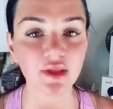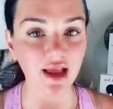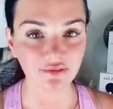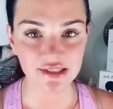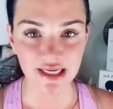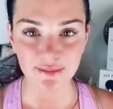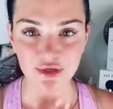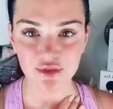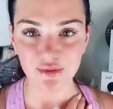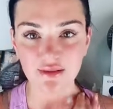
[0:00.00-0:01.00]
every time you're
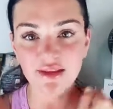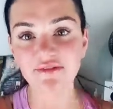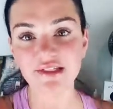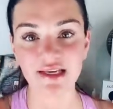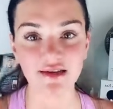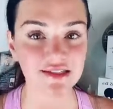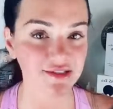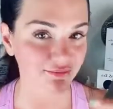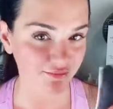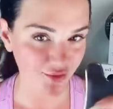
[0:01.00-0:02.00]
doing lifting,
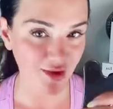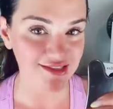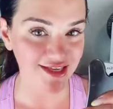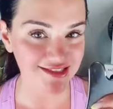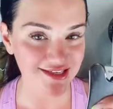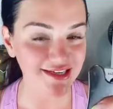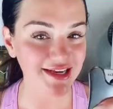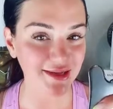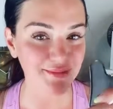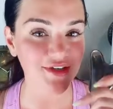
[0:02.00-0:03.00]
because gua sha's
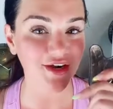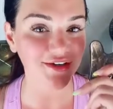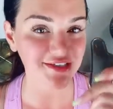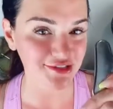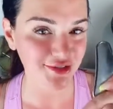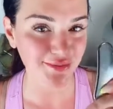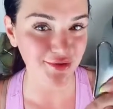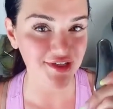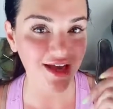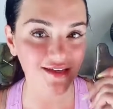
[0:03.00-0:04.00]
nicknames are Eastern
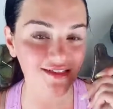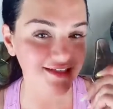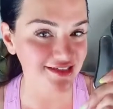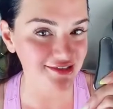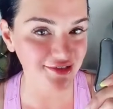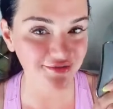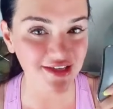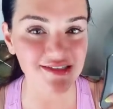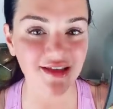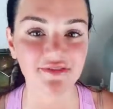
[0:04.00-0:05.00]
Botox and Eastern
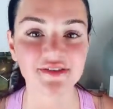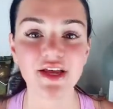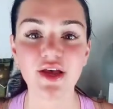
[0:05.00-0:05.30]
Facelift,